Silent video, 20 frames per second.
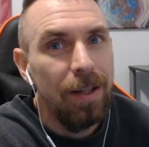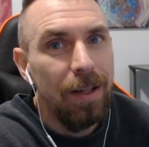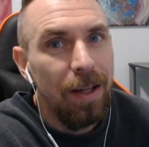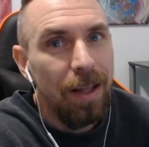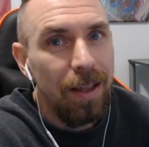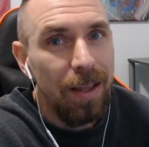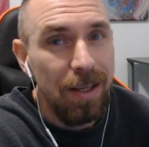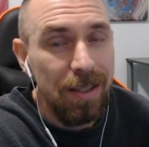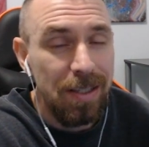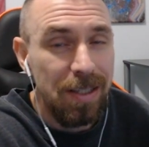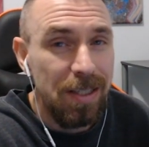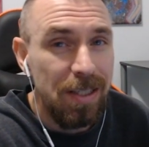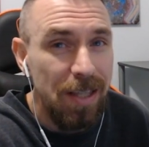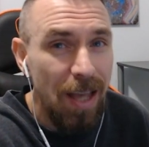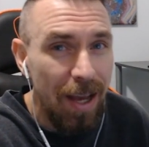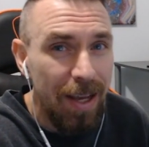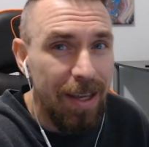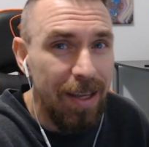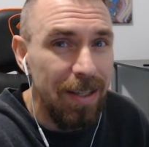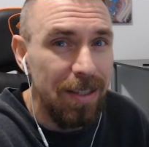The
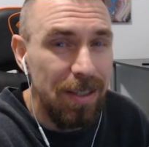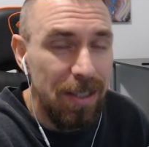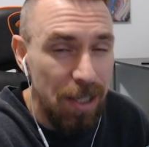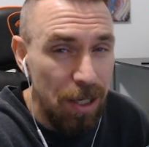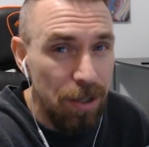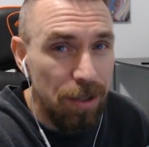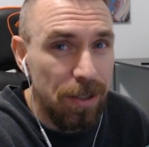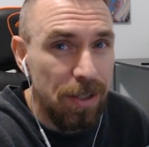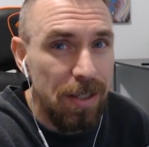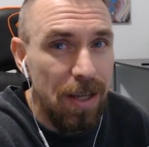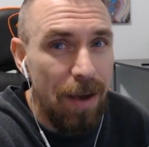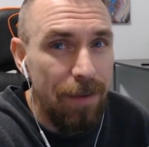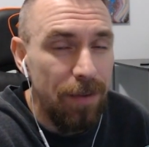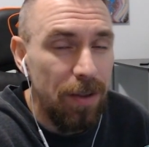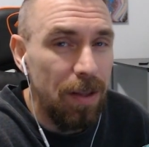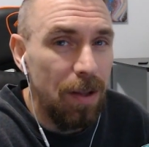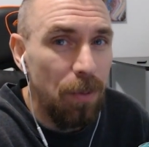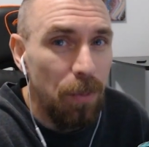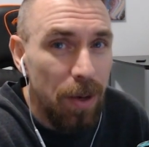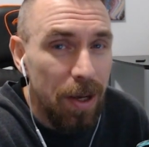second tier 7
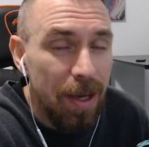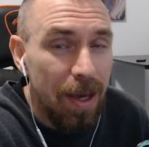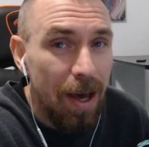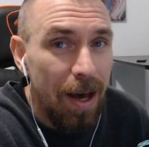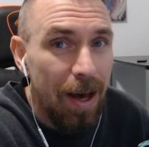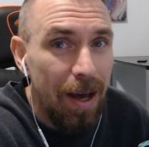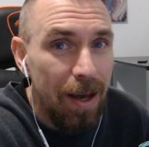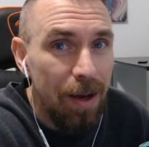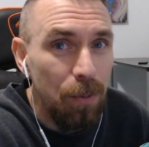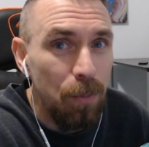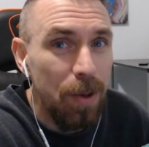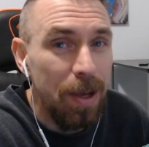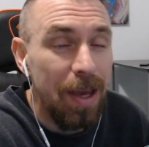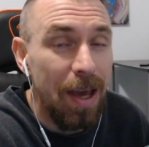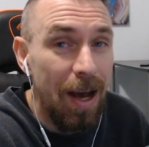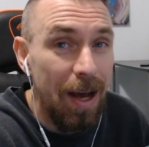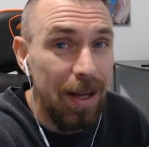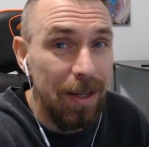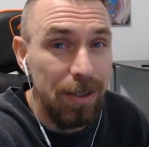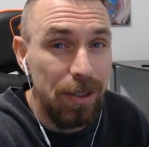that we got, we
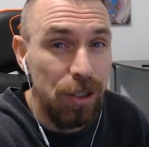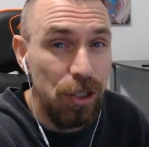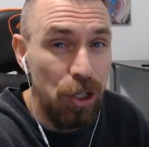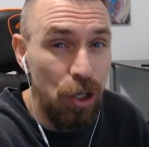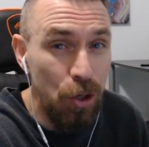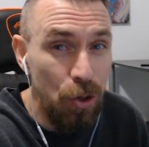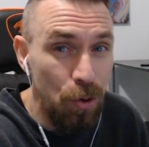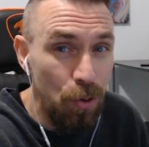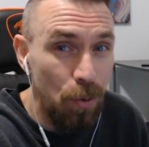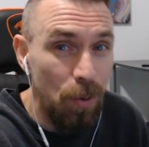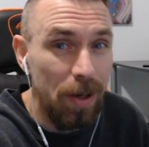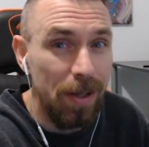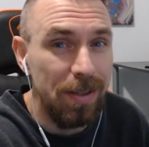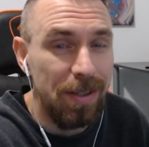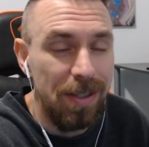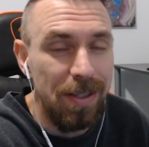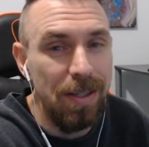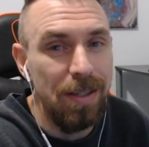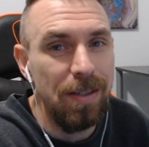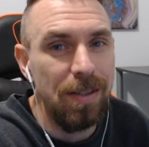got two
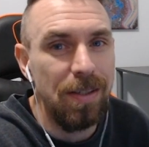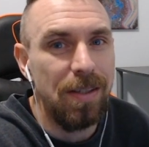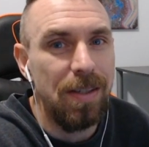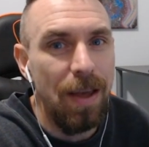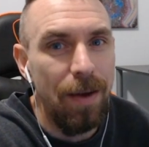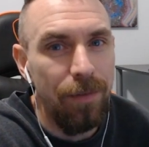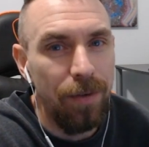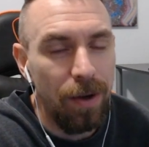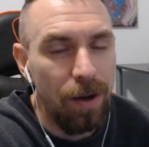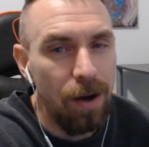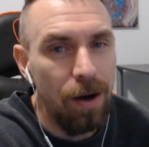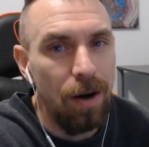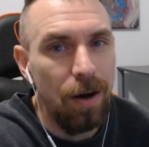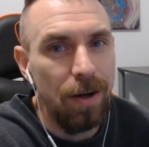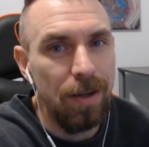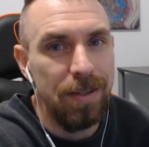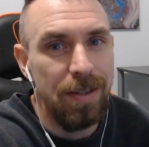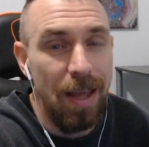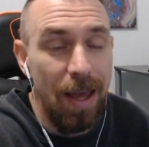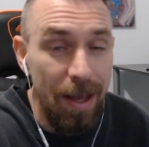season 7
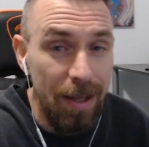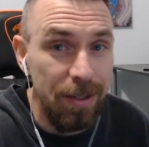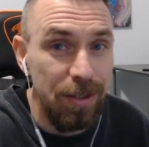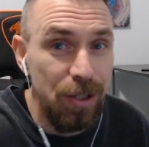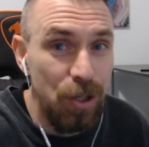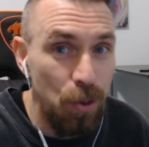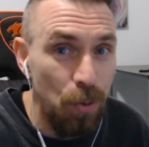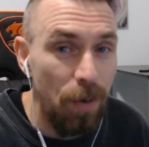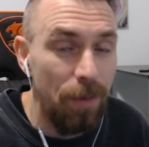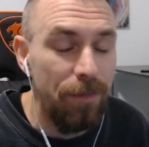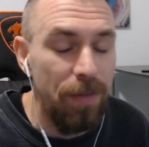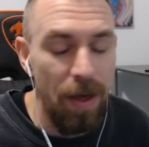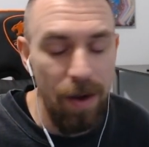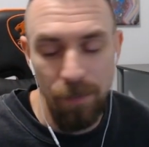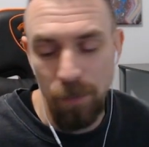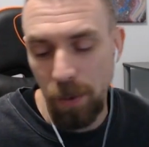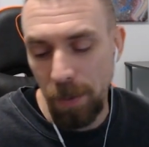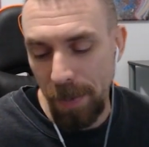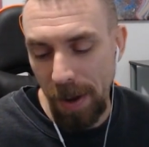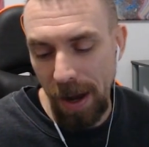cards, and two of them
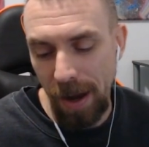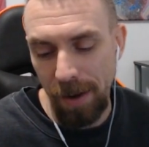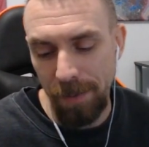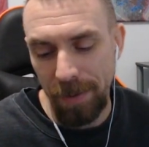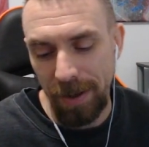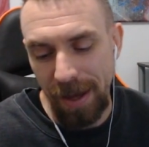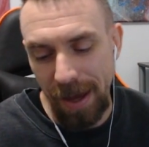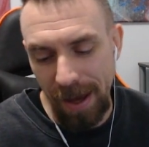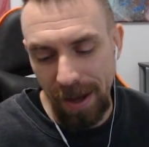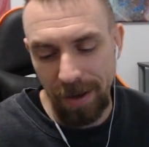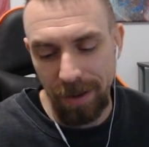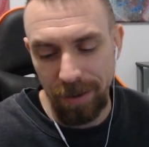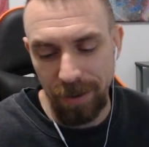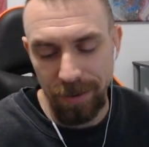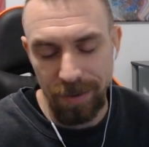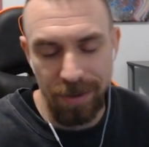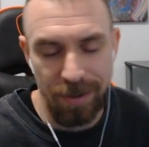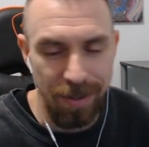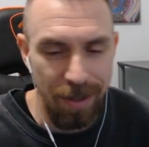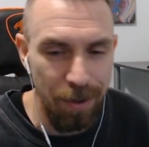were biomechanical.
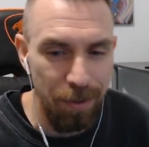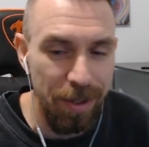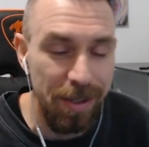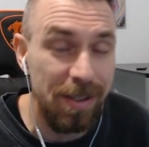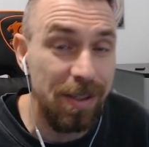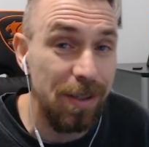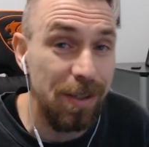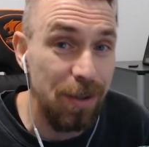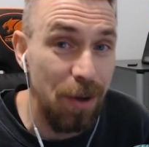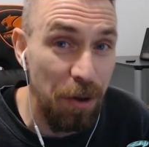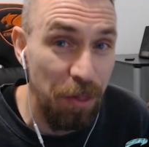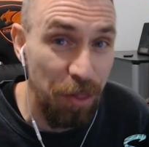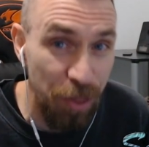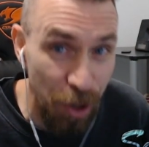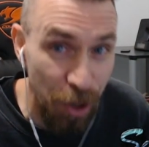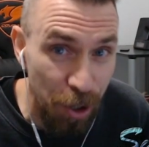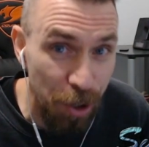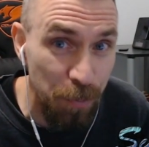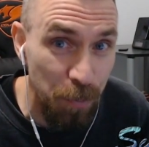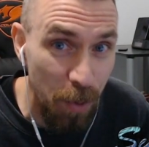So this is our
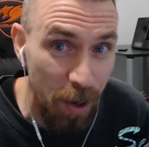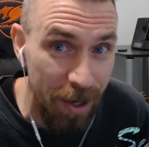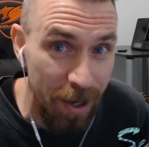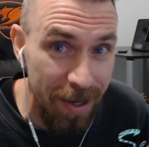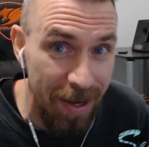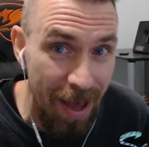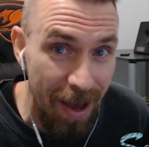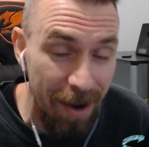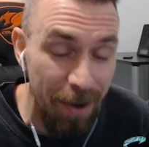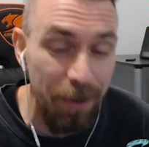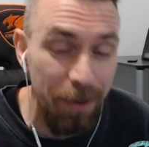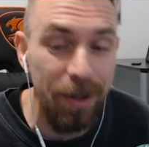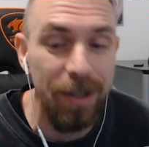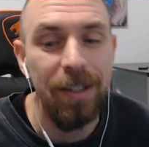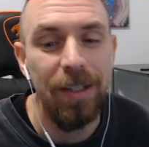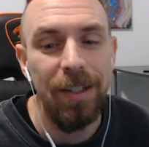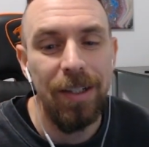third one now.